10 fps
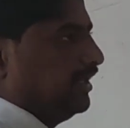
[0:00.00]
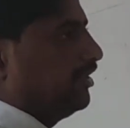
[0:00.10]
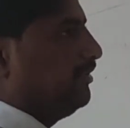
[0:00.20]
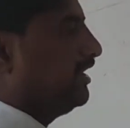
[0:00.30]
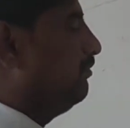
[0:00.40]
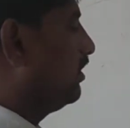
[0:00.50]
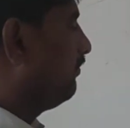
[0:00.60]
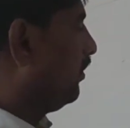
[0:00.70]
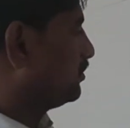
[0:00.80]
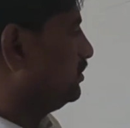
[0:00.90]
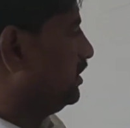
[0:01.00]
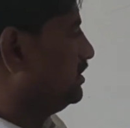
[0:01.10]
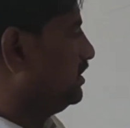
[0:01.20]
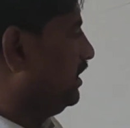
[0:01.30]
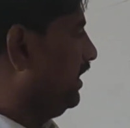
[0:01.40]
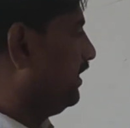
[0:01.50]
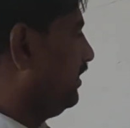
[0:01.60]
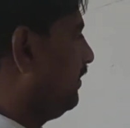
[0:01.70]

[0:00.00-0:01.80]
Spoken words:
The atomic number of oxygen is 8.